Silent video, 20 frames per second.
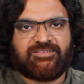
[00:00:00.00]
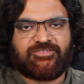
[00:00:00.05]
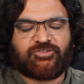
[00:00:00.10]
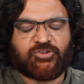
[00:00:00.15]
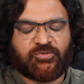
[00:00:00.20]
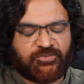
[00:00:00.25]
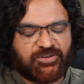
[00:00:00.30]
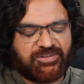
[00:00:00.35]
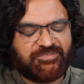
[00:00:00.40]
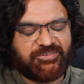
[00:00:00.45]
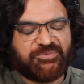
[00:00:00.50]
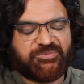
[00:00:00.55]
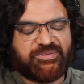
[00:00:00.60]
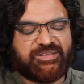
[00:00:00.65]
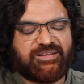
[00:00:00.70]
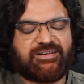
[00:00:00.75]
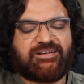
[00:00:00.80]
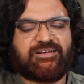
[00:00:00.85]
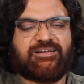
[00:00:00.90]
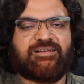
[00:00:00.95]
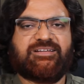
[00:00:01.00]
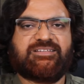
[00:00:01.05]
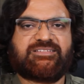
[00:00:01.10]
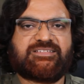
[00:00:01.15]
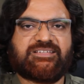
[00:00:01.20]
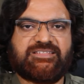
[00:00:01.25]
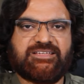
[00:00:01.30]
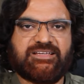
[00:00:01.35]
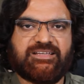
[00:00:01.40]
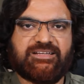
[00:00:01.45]
So far, we were
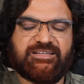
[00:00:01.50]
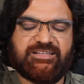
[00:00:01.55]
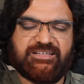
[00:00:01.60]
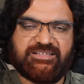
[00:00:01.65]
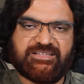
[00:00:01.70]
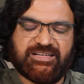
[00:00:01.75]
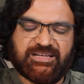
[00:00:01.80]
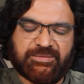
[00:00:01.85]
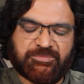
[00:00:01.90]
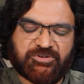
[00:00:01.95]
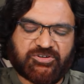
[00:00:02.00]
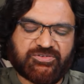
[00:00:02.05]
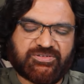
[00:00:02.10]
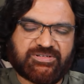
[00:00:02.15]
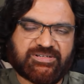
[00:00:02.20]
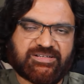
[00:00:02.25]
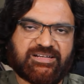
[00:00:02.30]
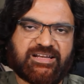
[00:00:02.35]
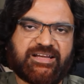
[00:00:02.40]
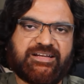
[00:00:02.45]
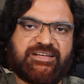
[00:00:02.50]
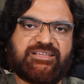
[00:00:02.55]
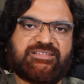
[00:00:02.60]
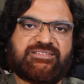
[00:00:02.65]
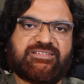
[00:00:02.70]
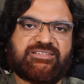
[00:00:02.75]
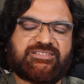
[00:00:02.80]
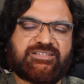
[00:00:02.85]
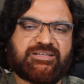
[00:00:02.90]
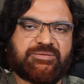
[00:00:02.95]
discussing in detail about lighting
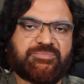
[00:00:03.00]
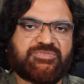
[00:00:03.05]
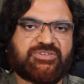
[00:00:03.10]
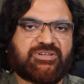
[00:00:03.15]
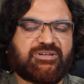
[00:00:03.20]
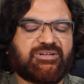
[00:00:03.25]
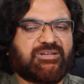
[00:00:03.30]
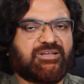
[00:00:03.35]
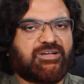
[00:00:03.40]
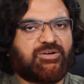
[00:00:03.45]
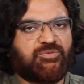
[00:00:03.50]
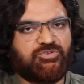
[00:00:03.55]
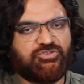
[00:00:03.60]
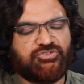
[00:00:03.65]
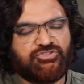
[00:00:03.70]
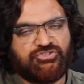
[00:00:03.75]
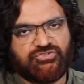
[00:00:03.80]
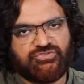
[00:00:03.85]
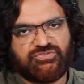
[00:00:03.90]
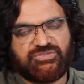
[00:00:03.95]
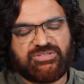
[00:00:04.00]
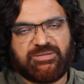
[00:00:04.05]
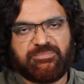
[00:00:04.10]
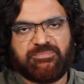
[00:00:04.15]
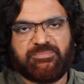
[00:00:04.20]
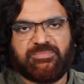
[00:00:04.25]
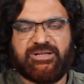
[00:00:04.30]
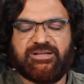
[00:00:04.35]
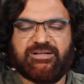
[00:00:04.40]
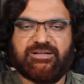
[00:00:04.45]
systems and how to choose
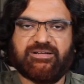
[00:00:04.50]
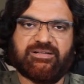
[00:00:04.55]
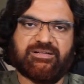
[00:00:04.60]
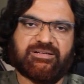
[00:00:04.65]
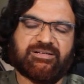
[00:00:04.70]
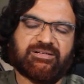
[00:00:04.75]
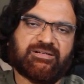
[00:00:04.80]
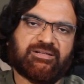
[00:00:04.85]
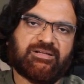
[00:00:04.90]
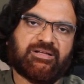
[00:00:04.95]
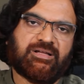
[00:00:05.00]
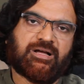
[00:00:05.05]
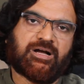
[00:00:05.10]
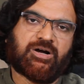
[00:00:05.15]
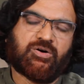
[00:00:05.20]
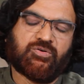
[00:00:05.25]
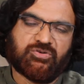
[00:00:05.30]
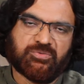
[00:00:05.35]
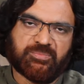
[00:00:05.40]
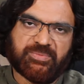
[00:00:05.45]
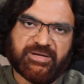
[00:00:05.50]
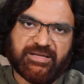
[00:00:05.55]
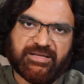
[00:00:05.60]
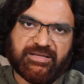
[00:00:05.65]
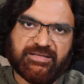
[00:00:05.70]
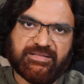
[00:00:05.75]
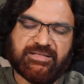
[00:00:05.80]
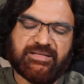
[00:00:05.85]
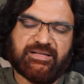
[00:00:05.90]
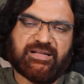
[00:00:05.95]
them and how to buy
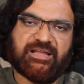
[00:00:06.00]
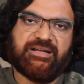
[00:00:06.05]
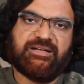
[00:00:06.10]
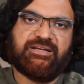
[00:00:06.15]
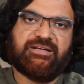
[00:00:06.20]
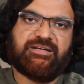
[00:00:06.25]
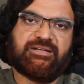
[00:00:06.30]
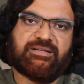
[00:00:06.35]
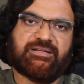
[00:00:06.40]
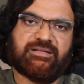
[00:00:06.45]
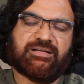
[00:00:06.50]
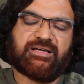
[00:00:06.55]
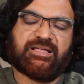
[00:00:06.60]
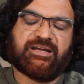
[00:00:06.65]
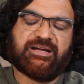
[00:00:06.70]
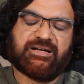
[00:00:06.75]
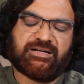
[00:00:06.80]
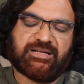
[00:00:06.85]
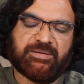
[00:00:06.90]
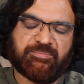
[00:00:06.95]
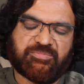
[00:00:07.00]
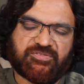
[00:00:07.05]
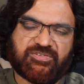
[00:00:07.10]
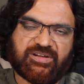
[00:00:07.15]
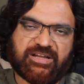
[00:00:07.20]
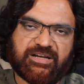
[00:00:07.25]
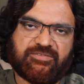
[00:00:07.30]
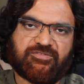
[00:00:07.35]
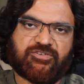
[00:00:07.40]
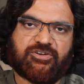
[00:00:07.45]
the correct type of
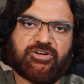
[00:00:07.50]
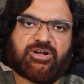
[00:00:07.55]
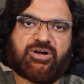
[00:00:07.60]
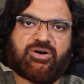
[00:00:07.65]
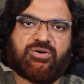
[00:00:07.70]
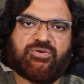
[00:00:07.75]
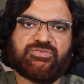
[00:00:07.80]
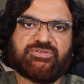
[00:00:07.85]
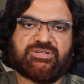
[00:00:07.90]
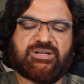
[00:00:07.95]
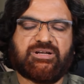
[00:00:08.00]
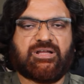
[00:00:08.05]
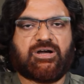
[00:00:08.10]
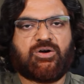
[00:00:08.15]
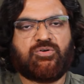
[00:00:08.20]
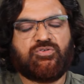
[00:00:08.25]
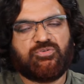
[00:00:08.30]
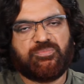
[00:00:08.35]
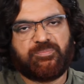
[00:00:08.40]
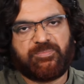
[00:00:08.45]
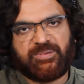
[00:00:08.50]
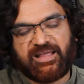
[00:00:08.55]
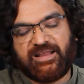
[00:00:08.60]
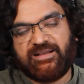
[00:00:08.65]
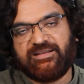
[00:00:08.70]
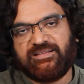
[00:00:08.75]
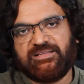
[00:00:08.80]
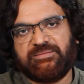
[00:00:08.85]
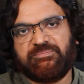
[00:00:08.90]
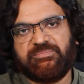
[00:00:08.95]
light for your house and how to
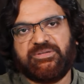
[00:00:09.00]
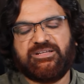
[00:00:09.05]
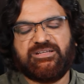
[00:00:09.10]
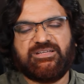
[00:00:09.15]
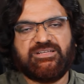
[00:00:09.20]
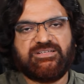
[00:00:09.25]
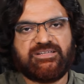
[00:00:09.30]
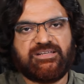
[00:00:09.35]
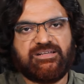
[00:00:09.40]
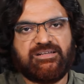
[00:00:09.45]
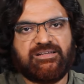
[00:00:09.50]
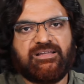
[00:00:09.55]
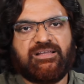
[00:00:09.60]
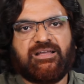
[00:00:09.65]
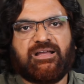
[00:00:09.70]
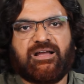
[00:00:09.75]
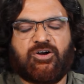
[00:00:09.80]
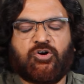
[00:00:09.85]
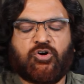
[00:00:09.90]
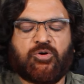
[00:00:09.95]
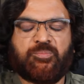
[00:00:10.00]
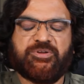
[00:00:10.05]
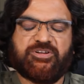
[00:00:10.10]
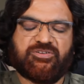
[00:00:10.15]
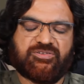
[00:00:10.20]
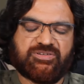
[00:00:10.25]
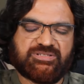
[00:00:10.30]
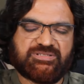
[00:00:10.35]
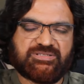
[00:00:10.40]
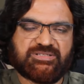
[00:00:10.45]
plan them in detail. Hope
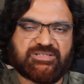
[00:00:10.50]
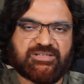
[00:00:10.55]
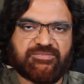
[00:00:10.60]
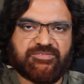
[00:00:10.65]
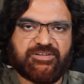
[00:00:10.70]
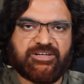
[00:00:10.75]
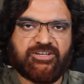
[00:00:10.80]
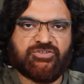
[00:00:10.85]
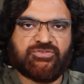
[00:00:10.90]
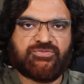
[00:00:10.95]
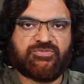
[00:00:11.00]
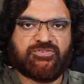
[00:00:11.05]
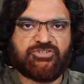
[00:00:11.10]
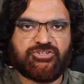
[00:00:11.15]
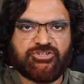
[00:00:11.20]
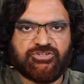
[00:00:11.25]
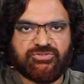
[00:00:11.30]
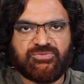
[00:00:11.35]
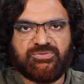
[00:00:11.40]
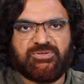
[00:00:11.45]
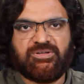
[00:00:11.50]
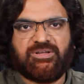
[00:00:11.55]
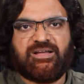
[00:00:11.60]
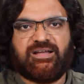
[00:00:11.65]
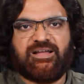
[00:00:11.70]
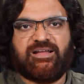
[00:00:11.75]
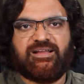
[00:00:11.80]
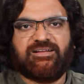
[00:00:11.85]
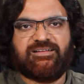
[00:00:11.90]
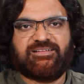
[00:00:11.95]
it was very useful to you,
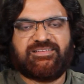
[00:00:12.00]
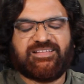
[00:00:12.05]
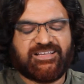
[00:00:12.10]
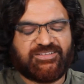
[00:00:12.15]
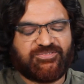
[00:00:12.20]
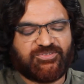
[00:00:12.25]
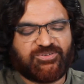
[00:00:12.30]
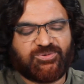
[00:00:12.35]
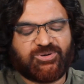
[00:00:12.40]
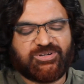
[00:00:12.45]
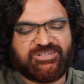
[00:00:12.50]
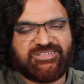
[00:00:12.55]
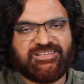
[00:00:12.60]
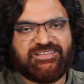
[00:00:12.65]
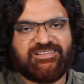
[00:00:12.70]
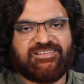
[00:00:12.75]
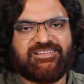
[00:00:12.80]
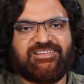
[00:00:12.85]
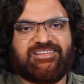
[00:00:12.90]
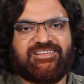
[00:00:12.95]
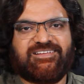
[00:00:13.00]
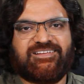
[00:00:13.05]
and thanks for watching.